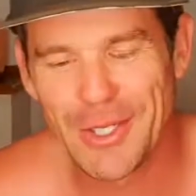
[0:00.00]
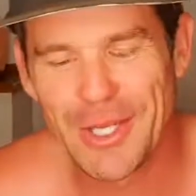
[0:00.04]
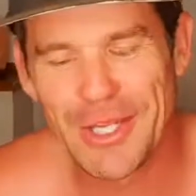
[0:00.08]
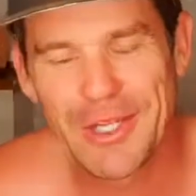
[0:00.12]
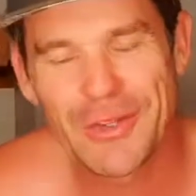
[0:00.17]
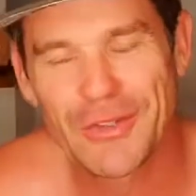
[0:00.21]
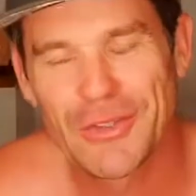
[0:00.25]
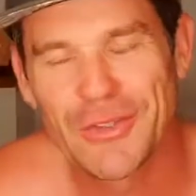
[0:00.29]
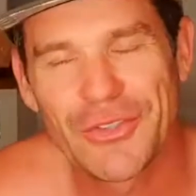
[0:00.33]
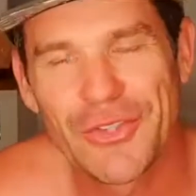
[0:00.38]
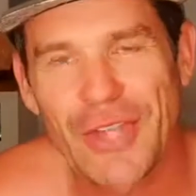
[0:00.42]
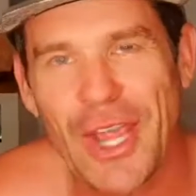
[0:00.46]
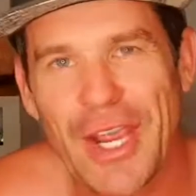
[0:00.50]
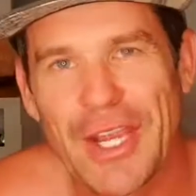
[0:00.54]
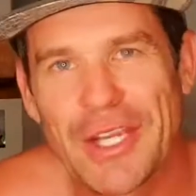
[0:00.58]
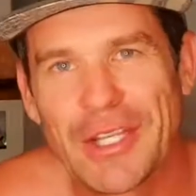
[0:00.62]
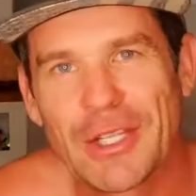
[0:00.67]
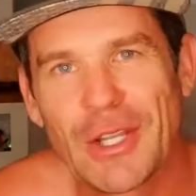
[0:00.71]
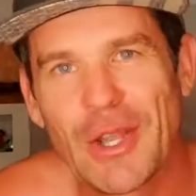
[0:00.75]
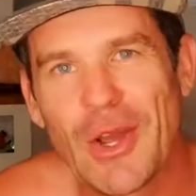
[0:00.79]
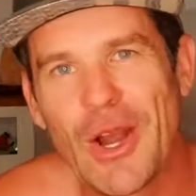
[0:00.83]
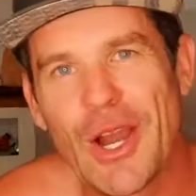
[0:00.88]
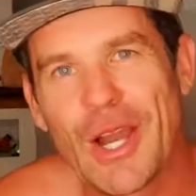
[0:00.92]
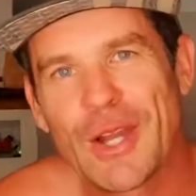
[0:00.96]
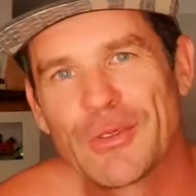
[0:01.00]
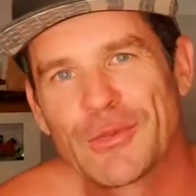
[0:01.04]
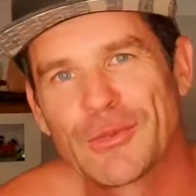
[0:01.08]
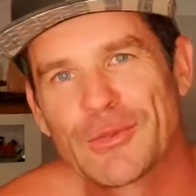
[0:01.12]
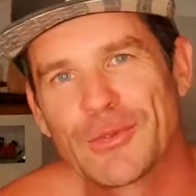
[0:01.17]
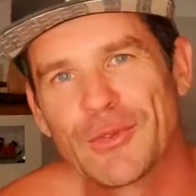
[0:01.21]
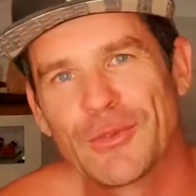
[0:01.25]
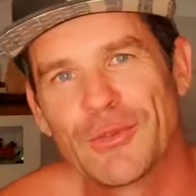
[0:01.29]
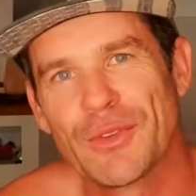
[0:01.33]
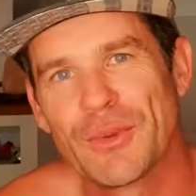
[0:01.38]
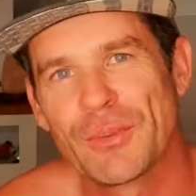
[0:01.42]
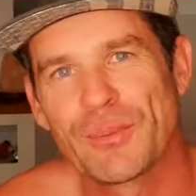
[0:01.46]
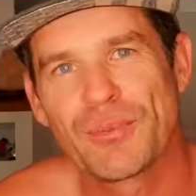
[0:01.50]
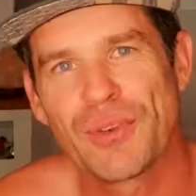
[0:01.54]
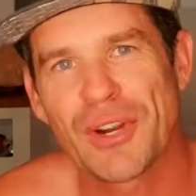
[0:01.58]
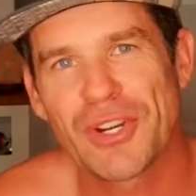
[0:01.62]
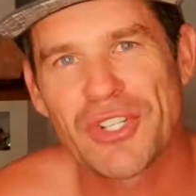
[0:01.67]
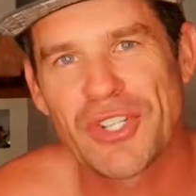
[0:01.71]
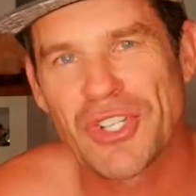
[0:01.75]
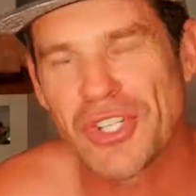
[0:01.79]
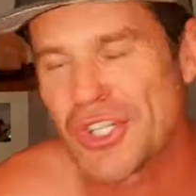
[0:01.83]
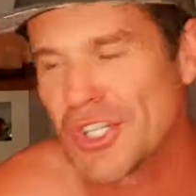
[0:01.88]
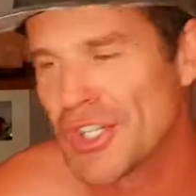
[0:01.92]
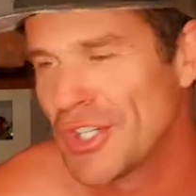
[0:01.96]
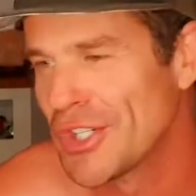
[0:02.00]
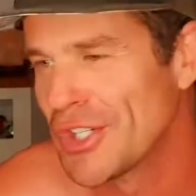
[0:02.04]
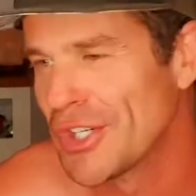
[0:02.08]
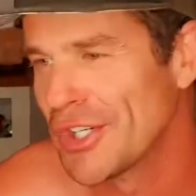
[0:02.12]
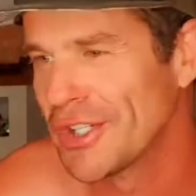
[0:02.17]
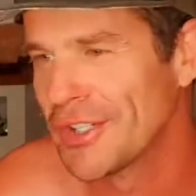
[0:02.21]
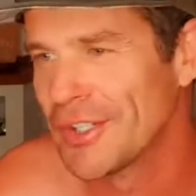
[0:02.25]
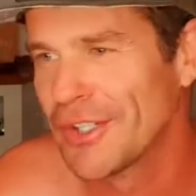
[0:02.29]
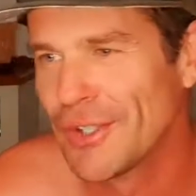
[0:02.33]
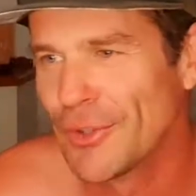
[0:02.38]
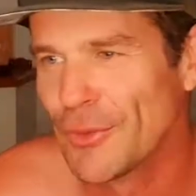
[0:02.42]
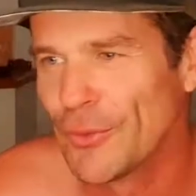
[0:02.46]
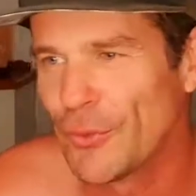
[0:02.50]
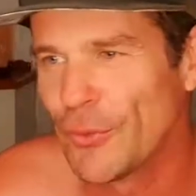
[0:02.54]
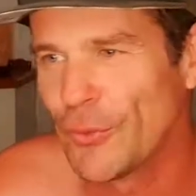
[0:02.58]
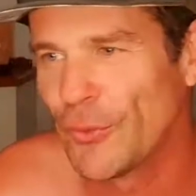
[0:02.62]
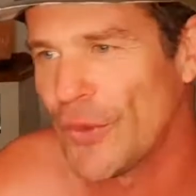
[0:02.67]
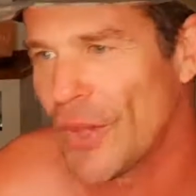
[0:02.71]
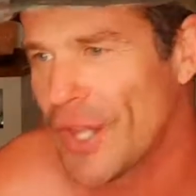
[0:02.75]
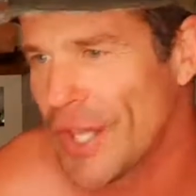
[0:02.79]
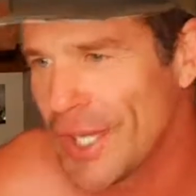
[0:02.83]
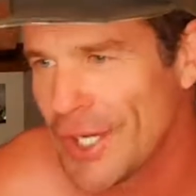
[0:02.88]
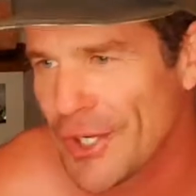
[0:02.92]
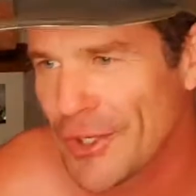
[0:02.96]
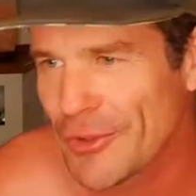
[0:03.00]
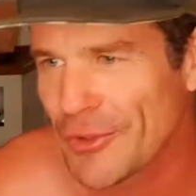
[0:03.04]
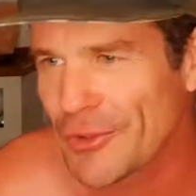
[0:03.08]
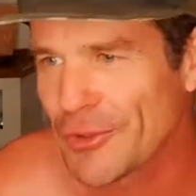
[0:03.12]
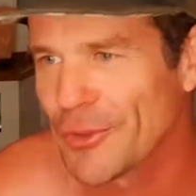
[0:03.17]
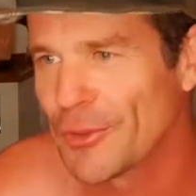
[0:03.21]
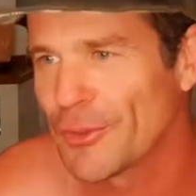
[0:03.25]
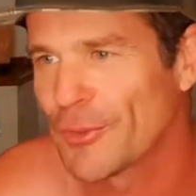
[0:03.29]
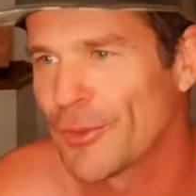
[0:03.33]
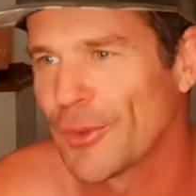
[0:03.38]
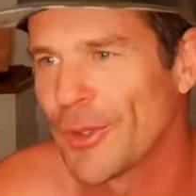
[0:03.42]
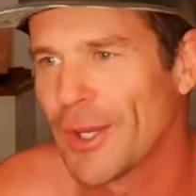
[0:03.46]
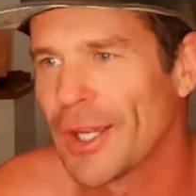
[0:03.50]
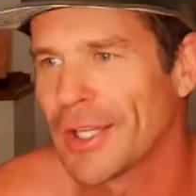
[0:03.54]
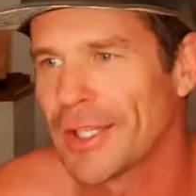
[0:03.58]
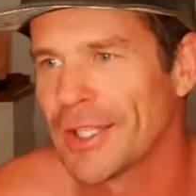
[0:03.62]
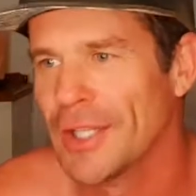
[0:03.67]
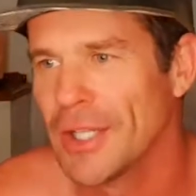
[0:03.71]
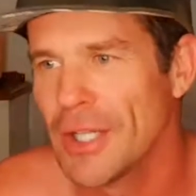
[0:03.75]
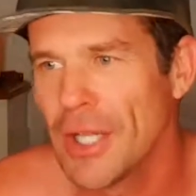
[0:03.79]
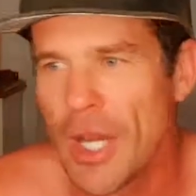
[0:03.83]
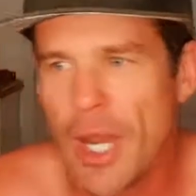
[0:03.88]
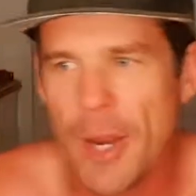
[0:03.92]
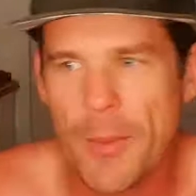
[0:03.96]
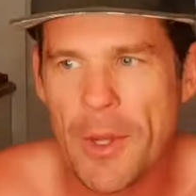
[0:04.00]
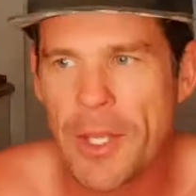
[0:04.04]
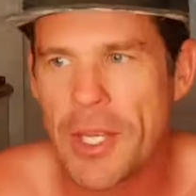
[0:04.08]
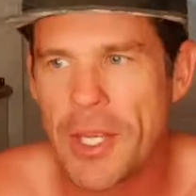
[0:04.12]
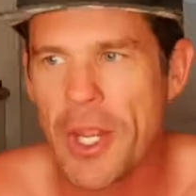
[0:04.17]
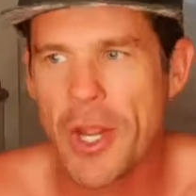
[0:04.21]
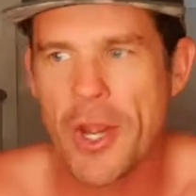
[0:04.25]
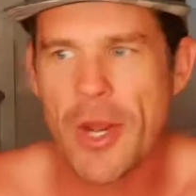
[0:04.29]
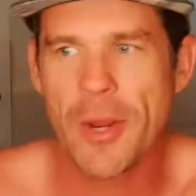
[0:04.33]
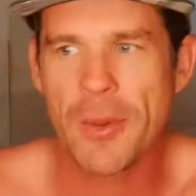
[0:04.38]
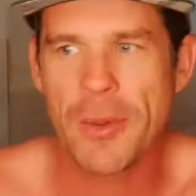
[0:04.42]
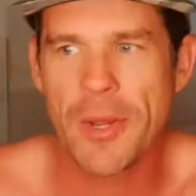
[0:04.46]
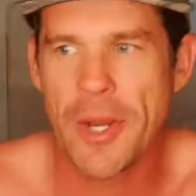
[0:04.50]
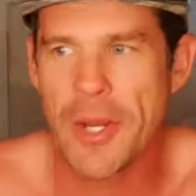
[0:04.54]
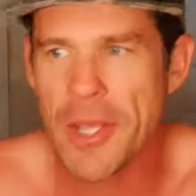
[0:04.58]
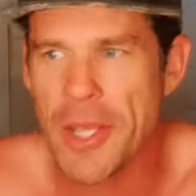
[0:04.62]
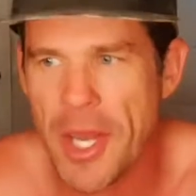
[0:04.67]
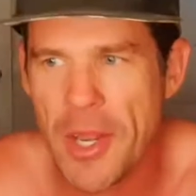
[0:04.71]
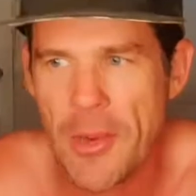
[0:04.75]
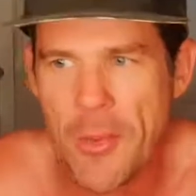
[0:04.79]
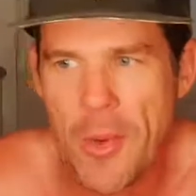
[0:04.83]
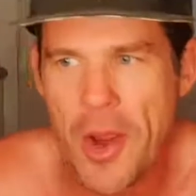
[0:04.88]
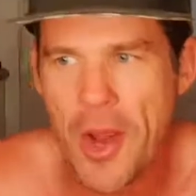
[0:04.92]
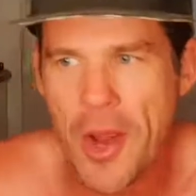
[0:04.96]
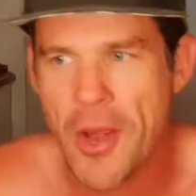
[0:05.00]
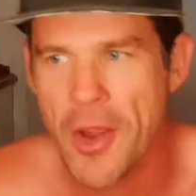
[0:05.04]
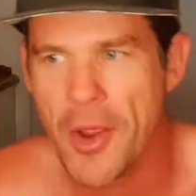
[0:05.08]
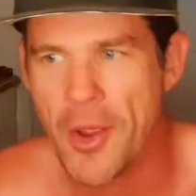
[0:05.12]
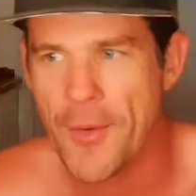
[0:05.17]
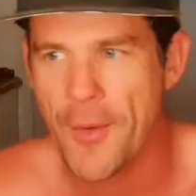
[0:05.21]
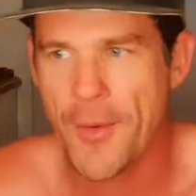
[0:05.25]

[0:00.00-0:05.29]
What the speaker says: insane life of depression and fear of like, oh my God, I'm going to gain weight.